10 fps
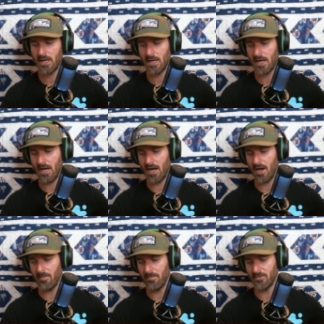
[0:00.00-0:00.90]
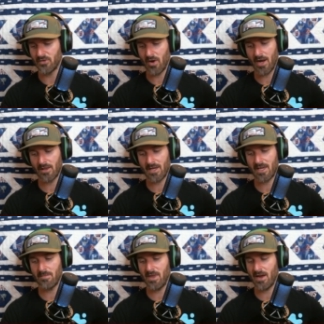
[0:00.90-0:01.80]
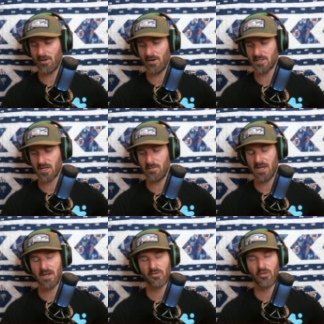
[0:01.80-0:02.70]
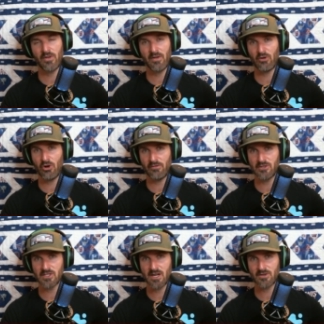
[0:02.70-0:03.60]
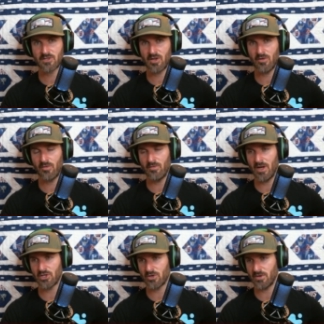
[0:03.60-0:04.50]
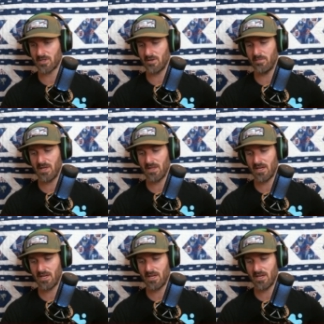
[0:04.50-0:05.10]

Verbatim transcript: Um, so I like him there. It's going to be a, diff a, different offense there, so not sure what it's going to be like.